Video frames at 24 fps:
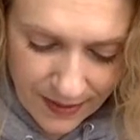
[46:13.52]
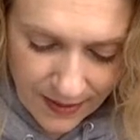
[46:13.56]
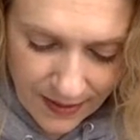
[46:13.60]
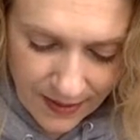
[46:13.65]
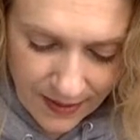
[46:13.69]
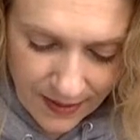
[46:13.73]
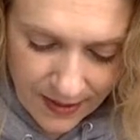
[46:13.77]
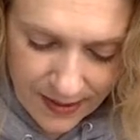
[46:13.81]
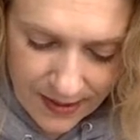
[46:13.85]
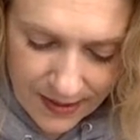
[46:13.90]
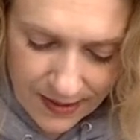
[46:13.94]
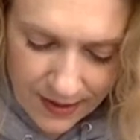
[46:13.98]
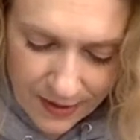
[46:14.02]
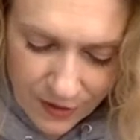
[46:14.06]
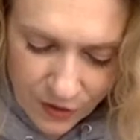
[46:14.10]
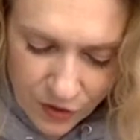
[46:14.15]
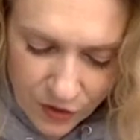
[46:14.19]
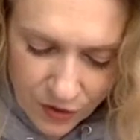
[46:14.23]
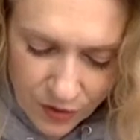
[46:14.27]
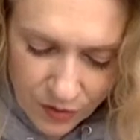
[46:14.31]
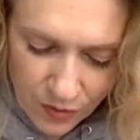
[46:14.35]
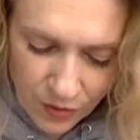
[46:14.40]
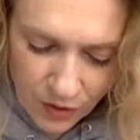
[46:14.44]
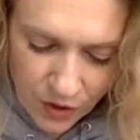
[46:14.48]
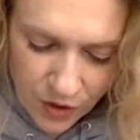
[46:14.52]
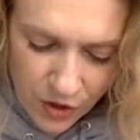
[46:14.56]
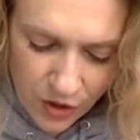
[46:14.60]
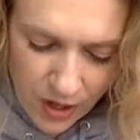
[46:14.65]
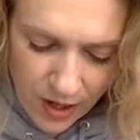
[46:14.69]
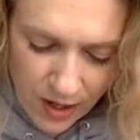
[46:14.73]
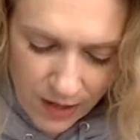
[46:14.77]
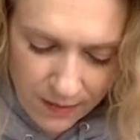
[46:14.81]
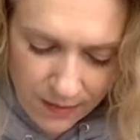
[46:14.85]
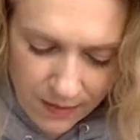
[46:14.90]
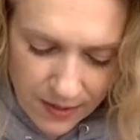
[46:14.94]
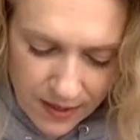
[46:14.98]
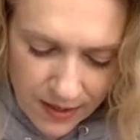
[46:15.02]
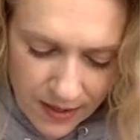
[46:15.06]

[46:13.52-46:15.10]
And another Zoom workshop,